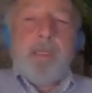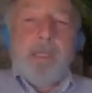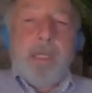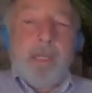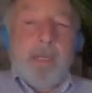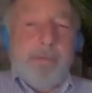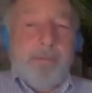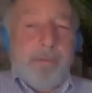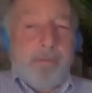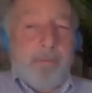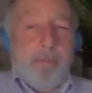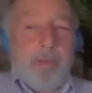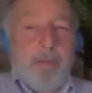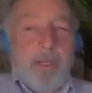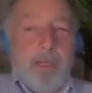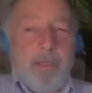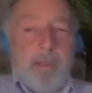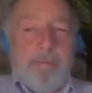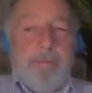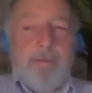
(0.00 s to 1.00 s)
Data from the
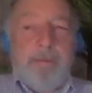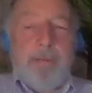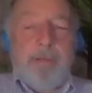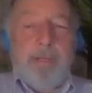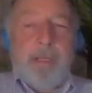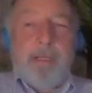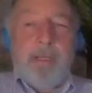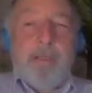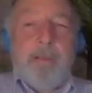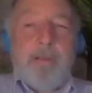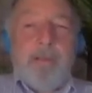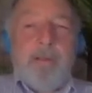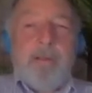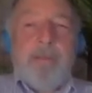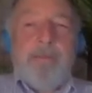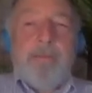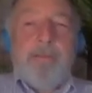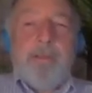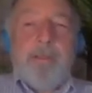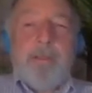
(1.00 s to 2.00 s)
state of Florida is
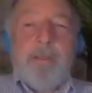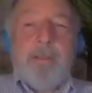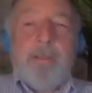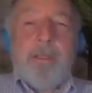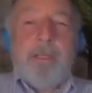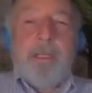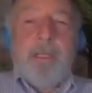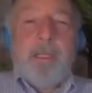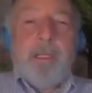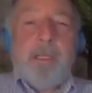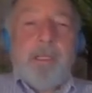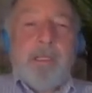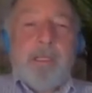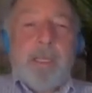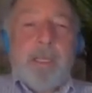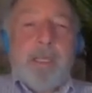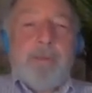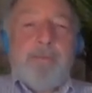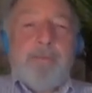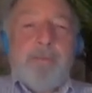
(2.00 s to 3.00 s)
useful.
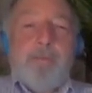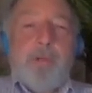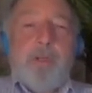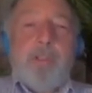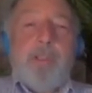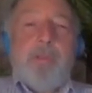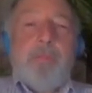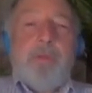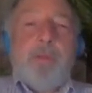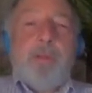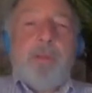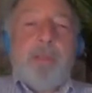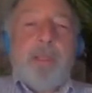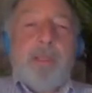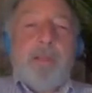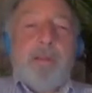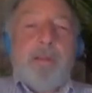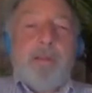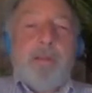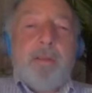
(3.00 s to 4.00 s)
Data from multiple
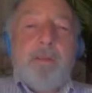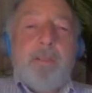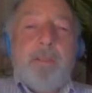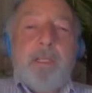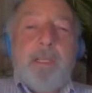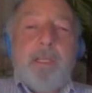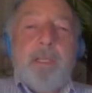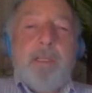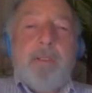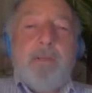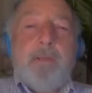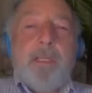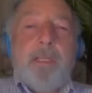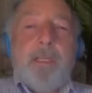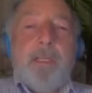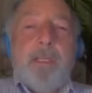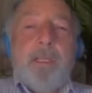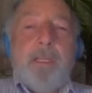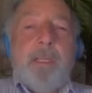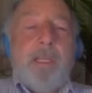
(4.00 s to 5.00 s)
states or the whole
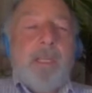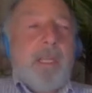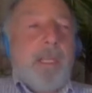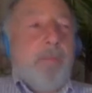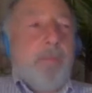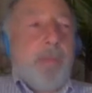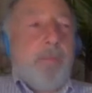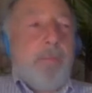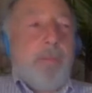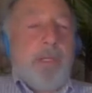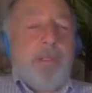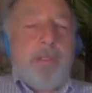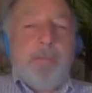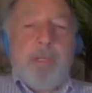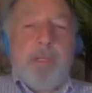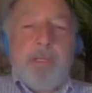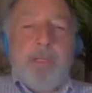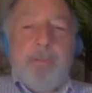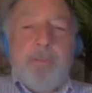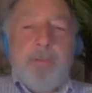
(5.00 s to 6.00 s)
country can be
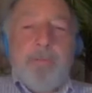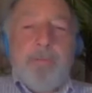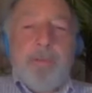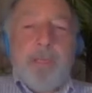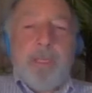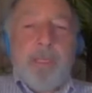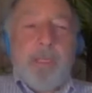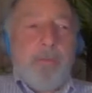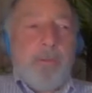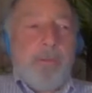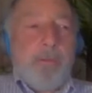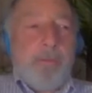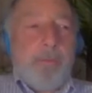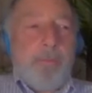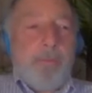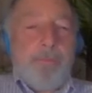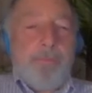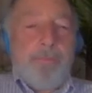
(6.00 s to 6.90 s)
much, much more valuable.